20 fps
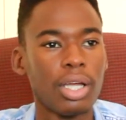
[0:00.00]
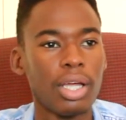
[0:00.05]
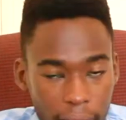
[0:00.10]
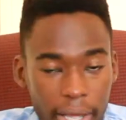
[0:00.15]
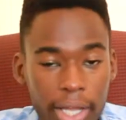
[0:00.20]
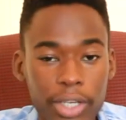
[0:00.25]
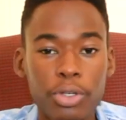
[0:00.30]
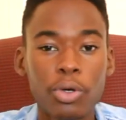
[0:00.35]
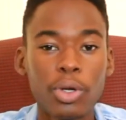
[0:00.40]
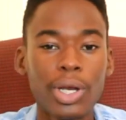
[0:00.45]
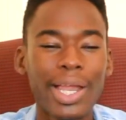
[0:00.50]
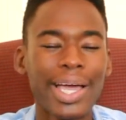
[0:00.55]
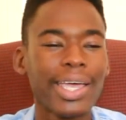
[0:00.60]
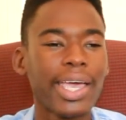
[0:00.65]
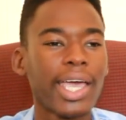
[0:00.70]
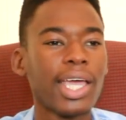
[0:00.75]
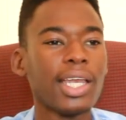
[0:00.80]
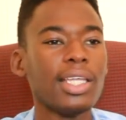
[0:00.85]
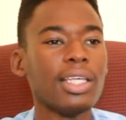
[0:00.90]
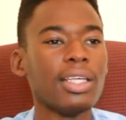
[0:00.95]
And you know,
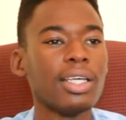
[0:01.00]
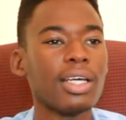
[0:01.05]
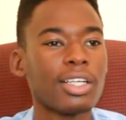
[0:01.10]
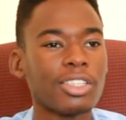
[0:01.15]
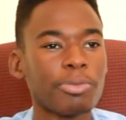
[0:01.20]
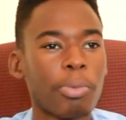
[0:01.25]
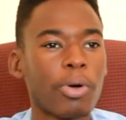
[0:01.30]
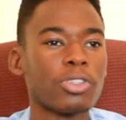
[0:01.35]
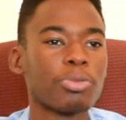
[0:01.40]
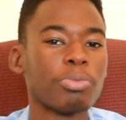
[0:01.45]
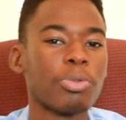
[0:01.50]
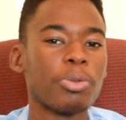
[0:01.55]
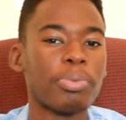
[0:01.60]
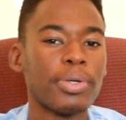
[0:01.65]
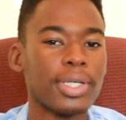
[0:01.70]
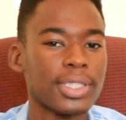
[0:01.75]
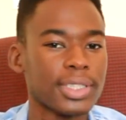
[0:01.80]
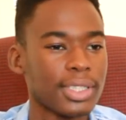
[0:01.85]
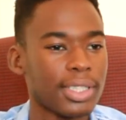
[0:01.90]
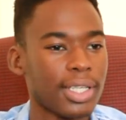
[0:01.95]
like any responsible
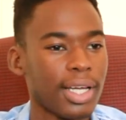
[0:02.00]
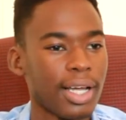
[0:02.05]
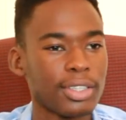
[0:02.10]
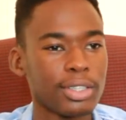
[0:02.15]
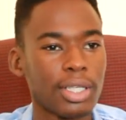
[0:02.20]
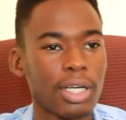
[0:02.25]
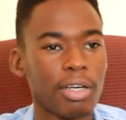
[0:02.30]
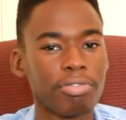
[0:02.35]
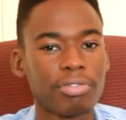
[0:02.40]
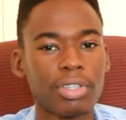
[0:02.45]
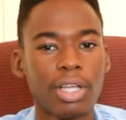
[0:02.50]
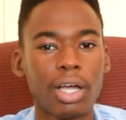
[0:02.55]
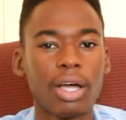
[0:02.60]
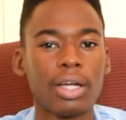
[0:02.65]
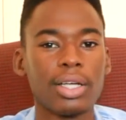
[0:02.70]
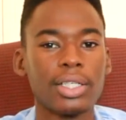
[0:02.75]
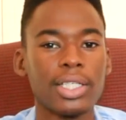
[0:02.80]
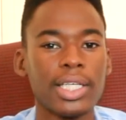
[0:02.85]
person does after a